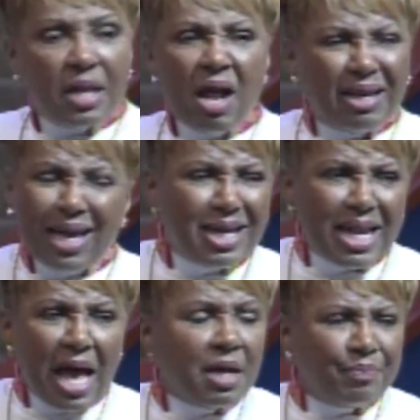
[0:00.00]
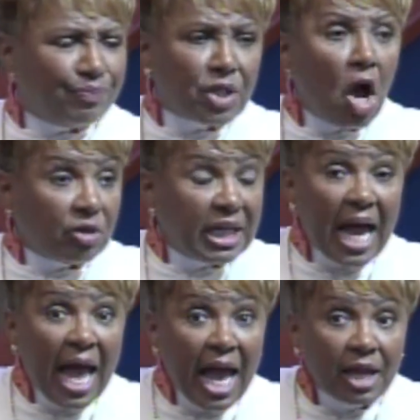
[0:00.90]
Now, talk to the
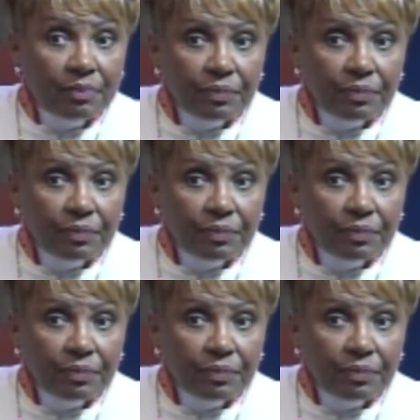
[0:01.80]
hand.